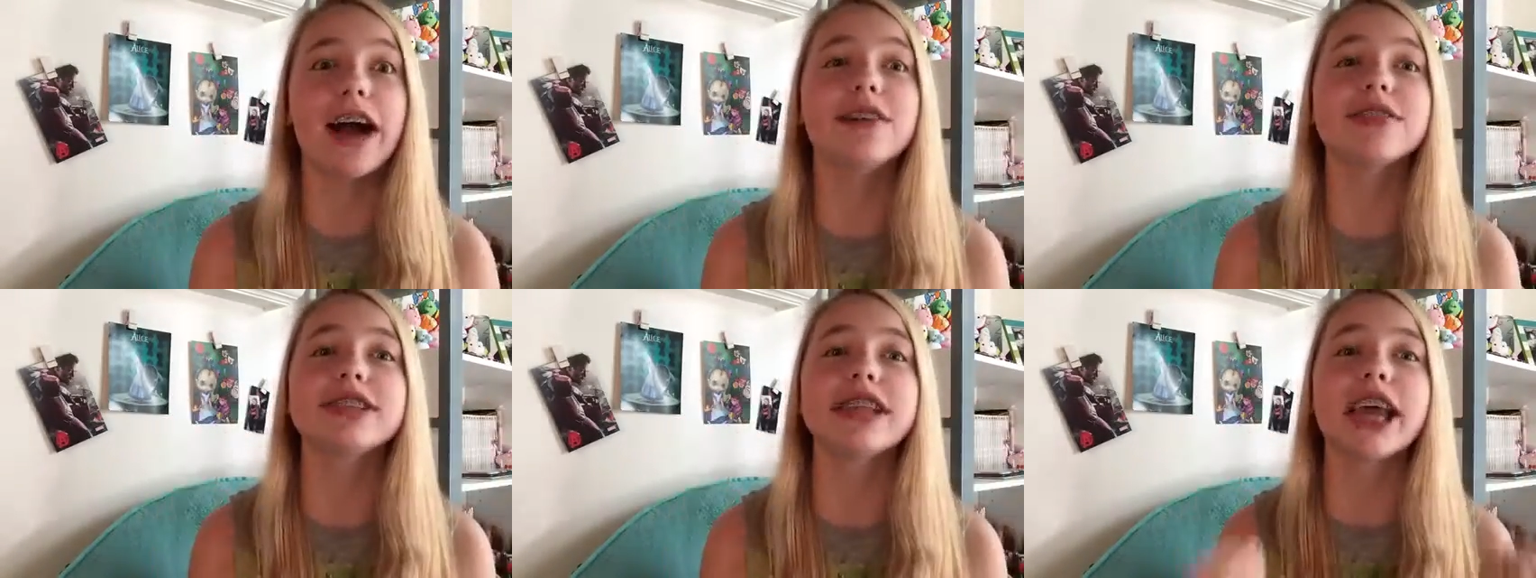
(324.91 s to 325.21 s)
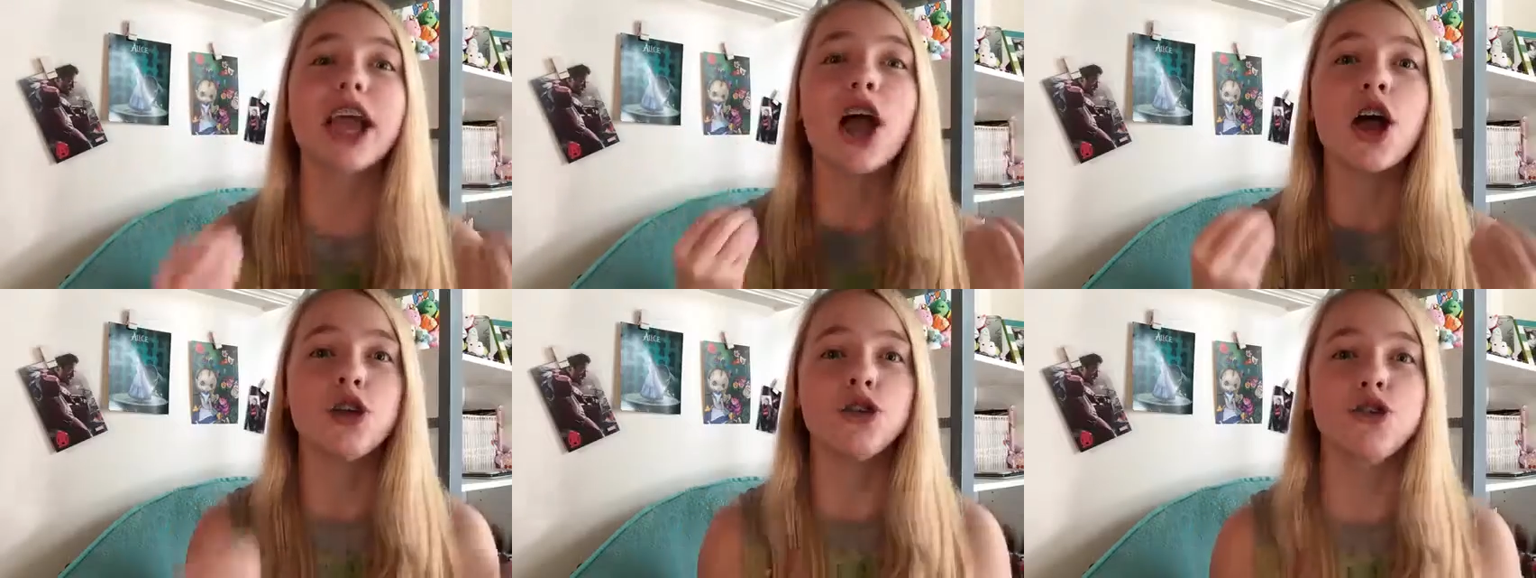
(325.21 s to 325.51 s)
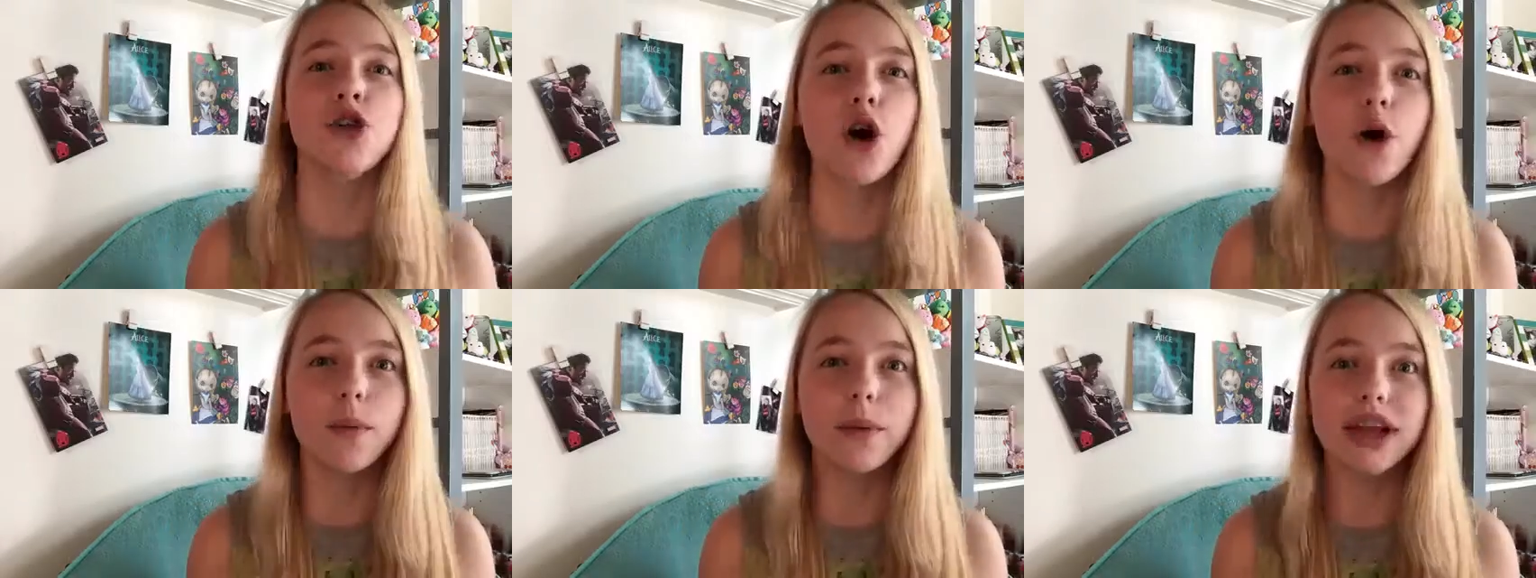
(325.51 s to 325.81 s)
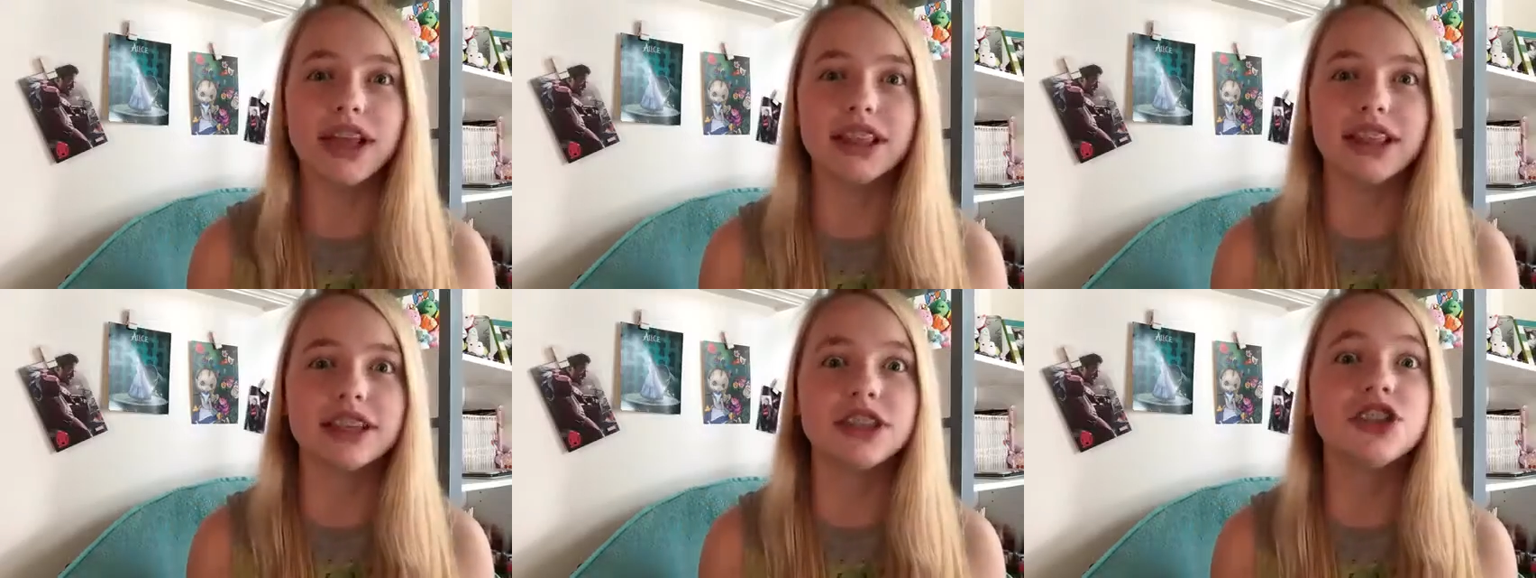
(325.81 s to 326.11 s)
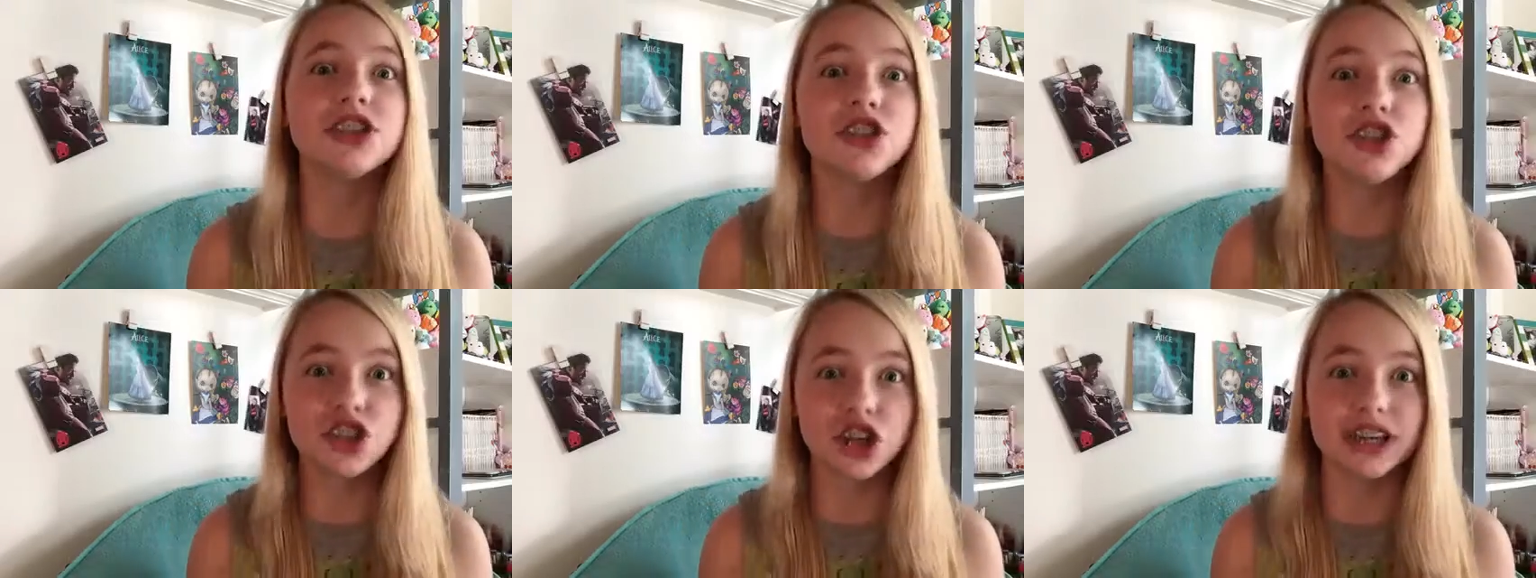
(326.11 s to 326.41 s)
I was like, no way,
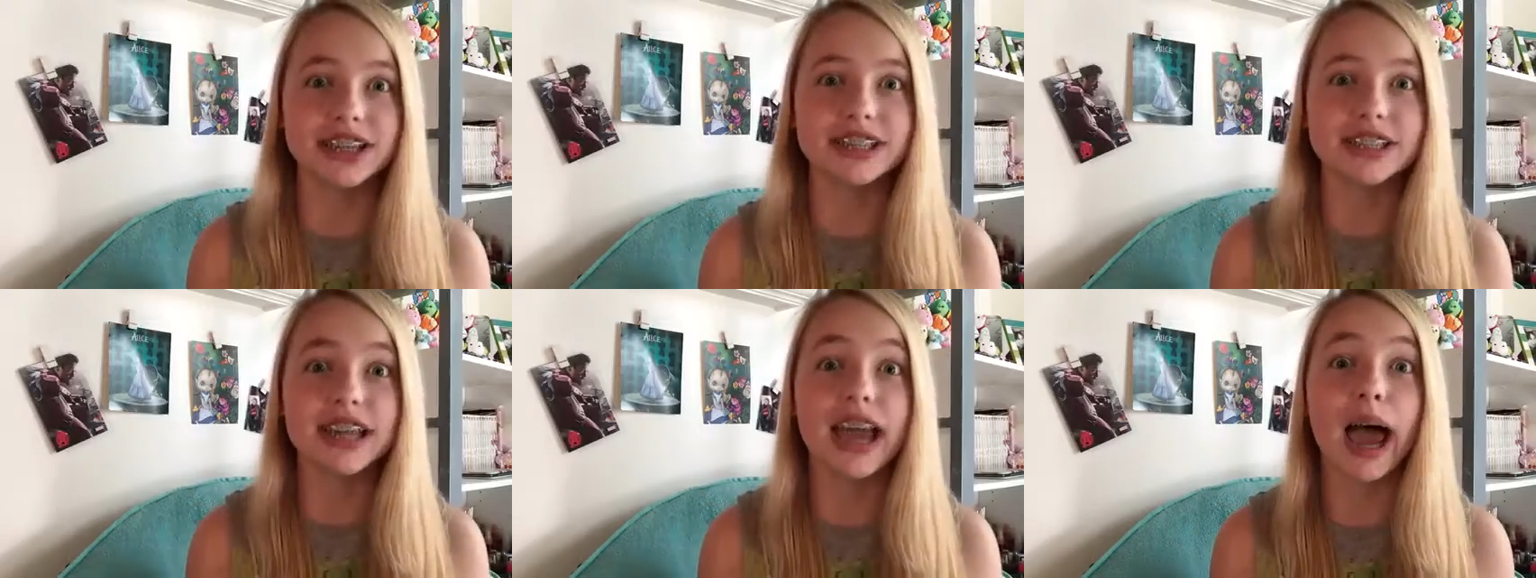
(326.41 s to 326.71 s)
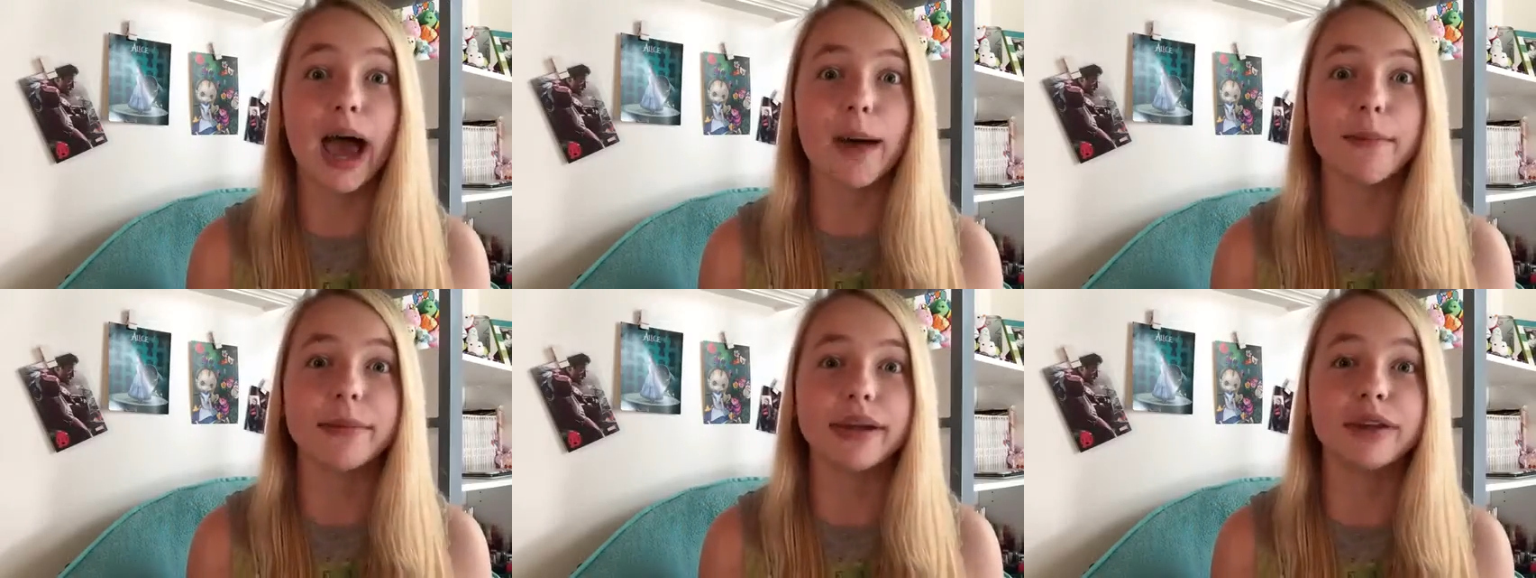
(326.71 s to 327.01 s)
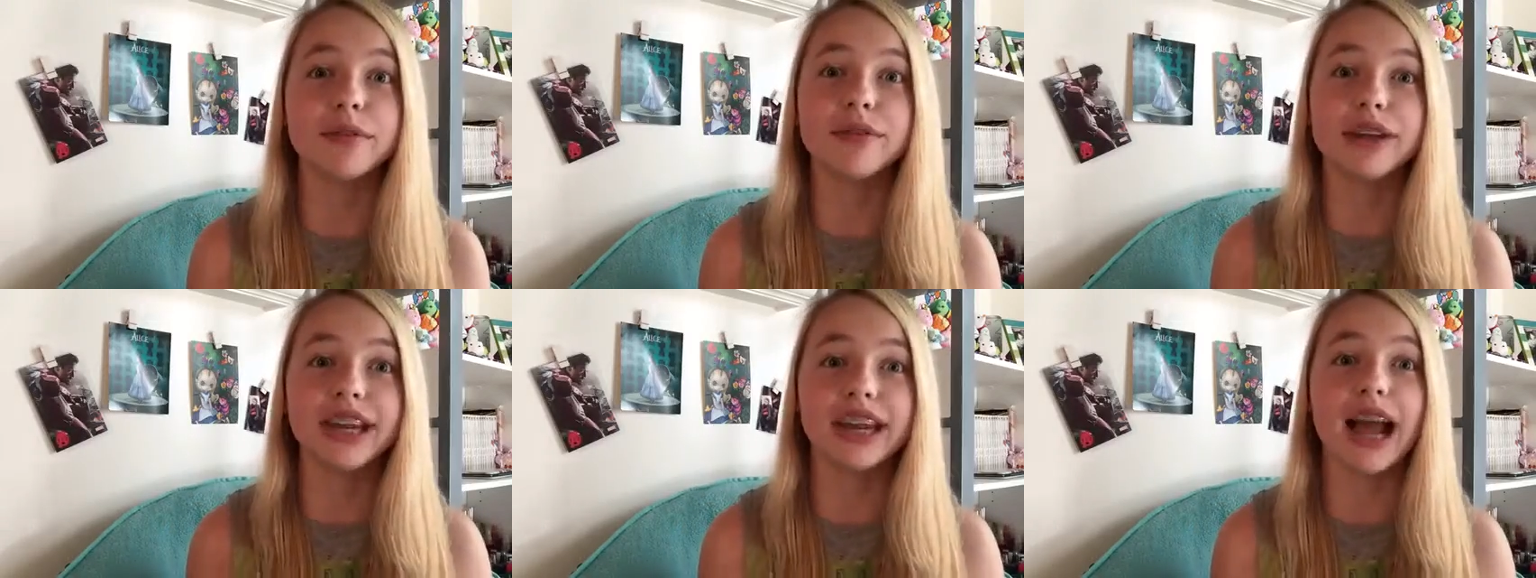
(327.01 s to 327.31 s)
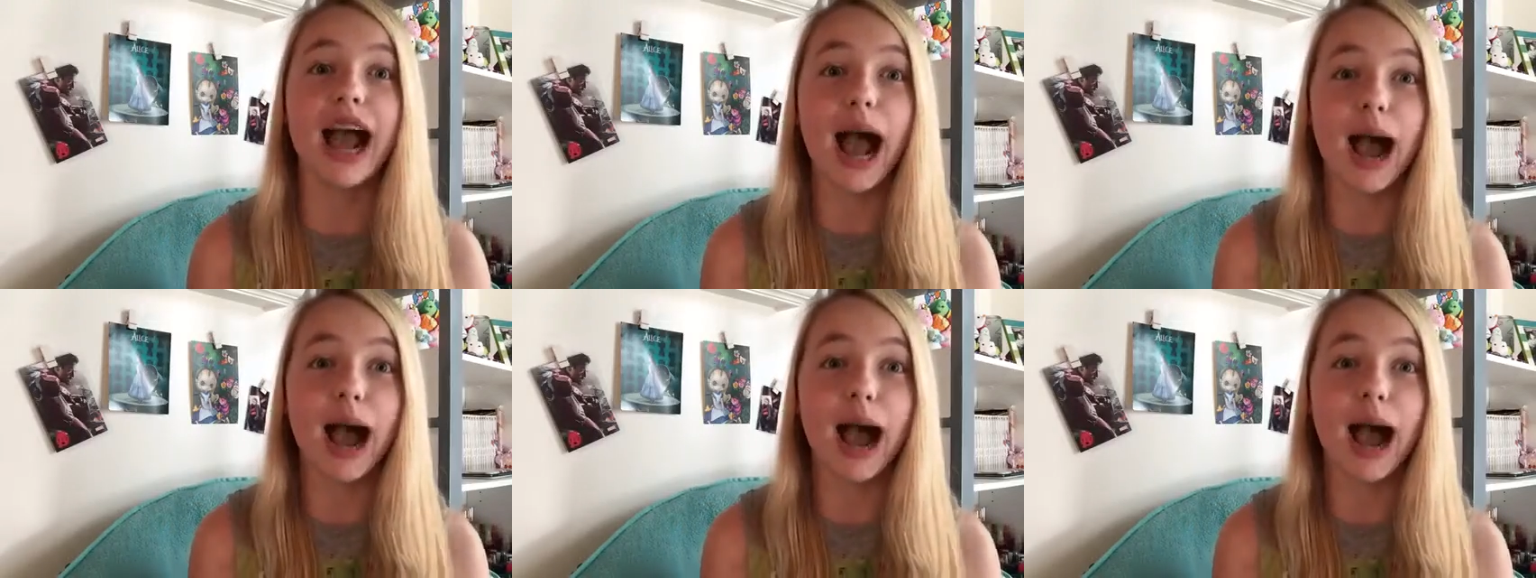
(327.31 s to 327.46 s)
this just happened when it